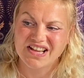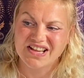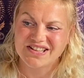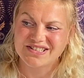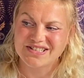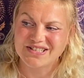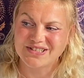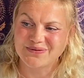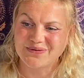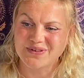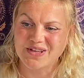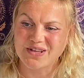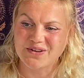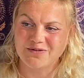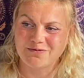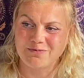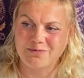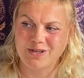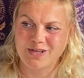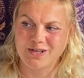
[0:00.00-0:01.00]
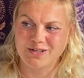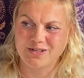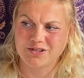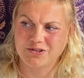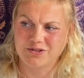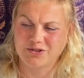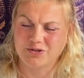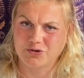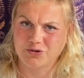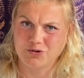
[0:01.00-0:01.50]
this thing of being
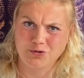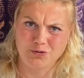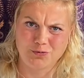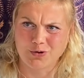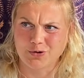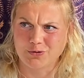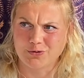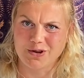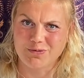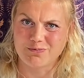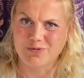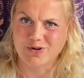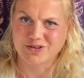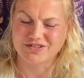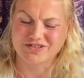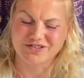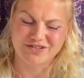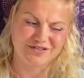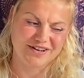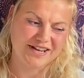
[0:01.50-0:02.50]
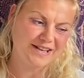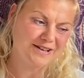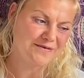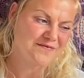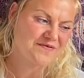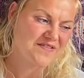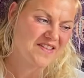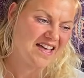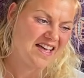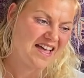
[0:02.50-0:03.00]
this super great boxer, right?
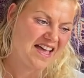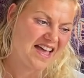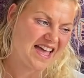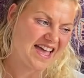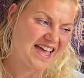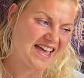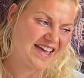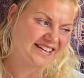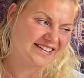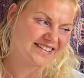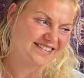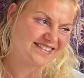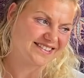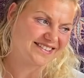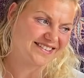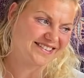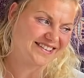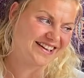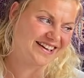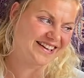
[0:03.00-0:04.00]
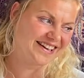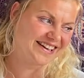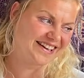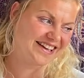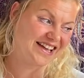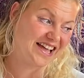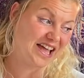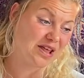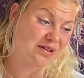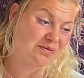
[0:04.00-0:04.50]

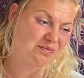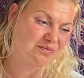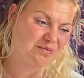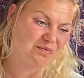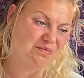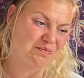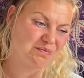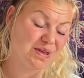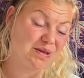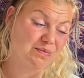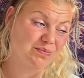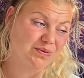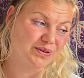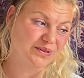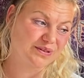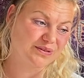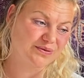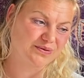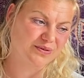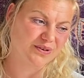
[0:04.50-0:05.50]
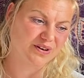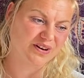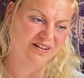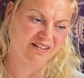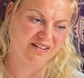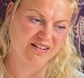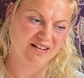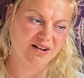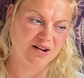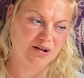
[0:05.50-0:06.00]
And people for a
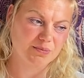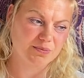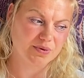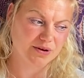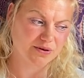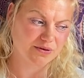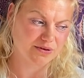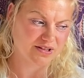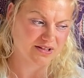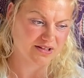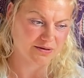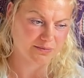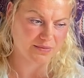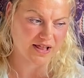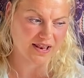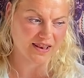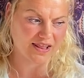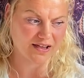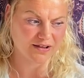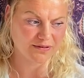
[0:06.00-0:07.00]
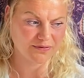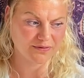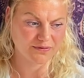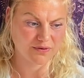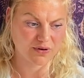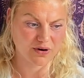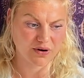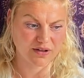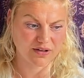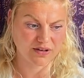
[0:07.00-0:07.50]
long period in my life
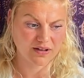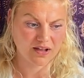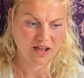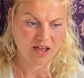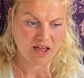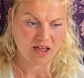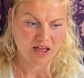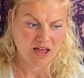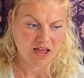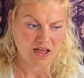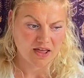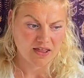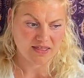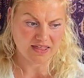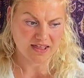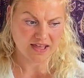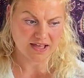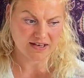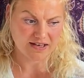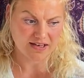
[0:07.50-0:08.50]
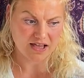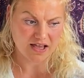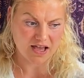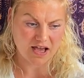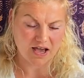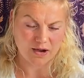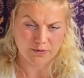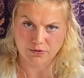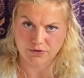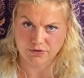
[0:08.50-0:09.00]
thought that
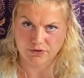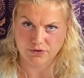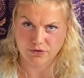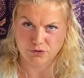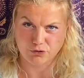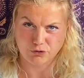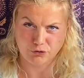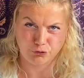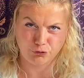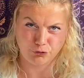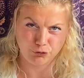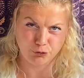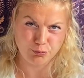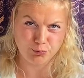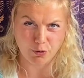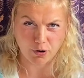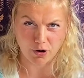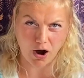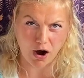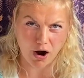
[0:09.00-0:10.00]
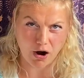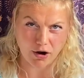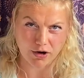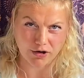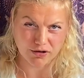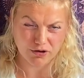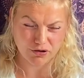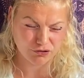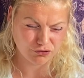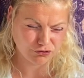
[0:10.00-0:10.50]
I was super
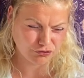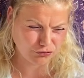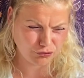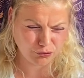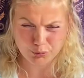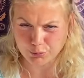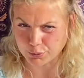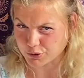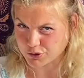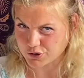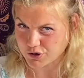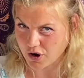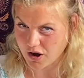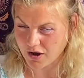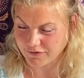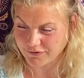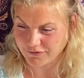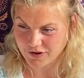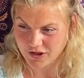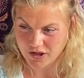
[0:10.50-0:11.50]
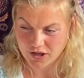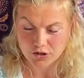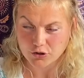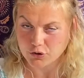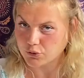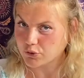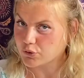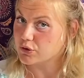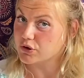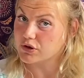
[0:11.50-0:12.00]
hard, super tough.
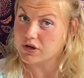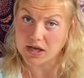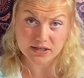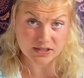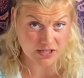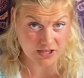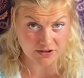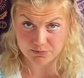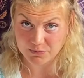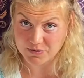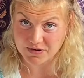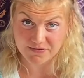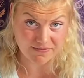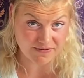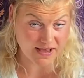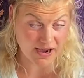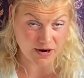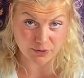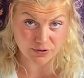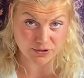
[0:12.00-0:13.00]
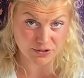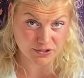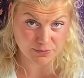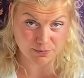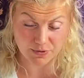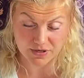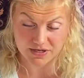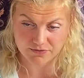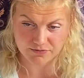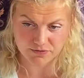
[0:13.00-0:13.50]
You could not give me flowers,
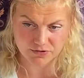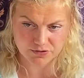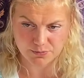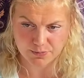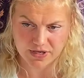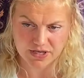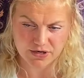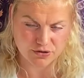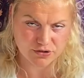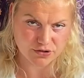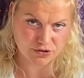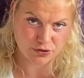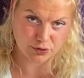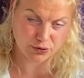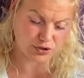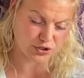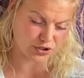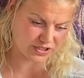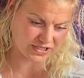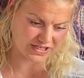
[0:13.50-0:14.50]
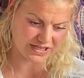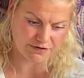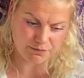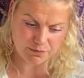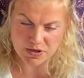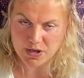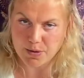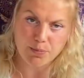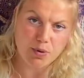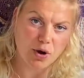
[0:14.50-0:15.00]
but it was better to just give
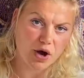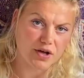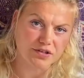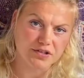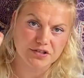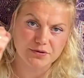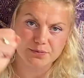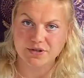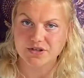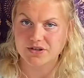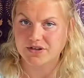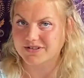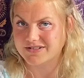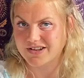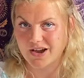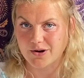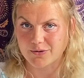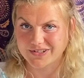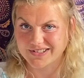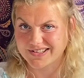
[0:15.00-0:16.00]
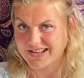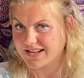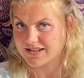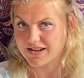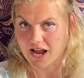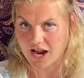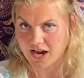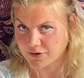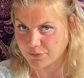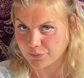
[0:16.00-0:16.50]
me a punch because I was
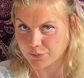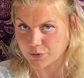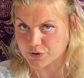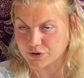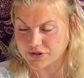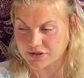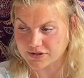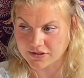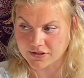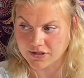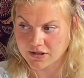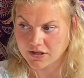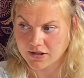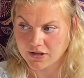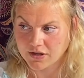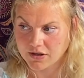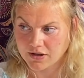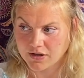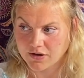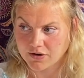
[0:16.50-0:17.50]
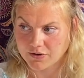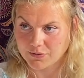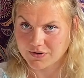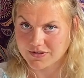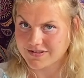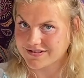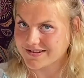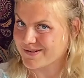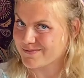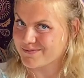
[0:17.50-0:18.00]
that kind of person,
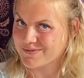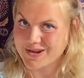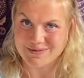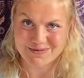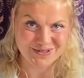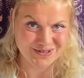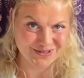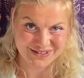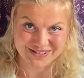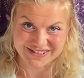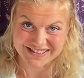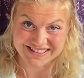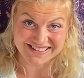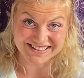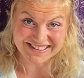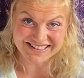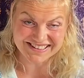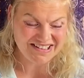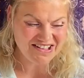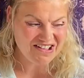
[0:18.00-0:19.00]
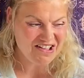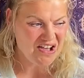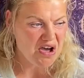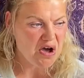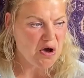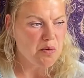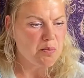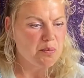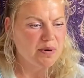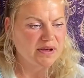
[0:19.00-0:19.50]
which I'm absolutely not.
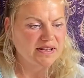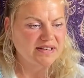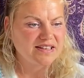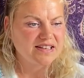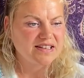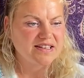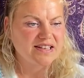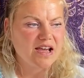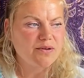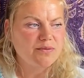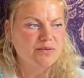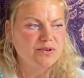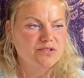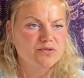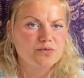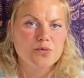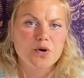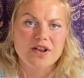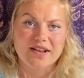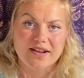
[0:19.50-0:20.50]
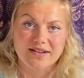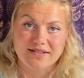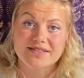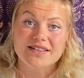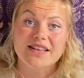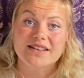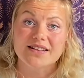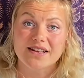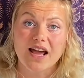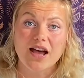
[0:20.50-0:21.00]
But that was what I
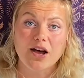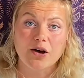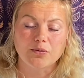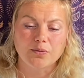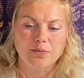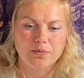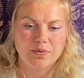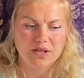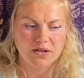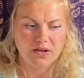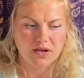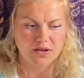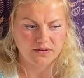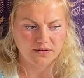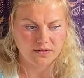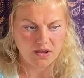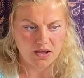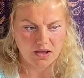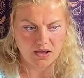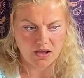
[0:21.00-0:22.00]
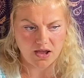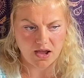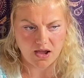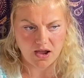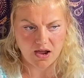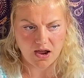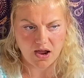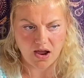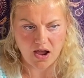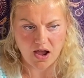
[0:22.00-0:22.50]
sent it out, because
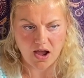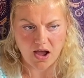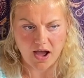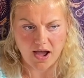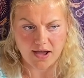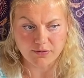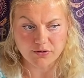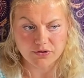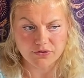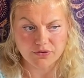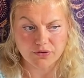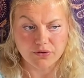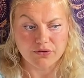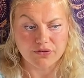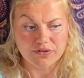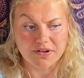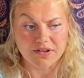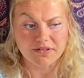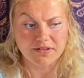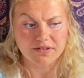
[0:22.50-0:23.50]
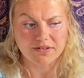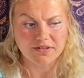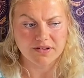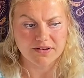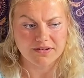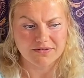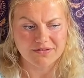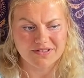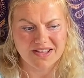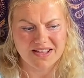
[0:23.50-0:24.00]
I was so
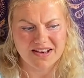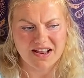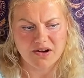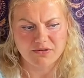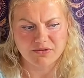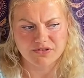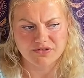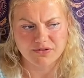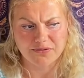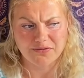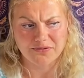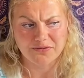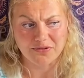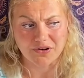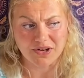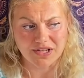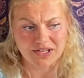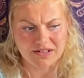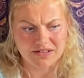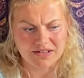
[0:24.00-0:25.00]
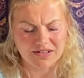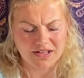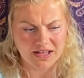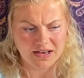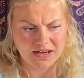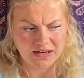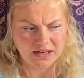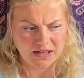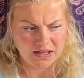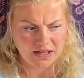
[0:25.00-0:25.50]
sensitive that I was afraid
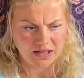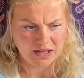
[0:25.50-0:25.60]
that,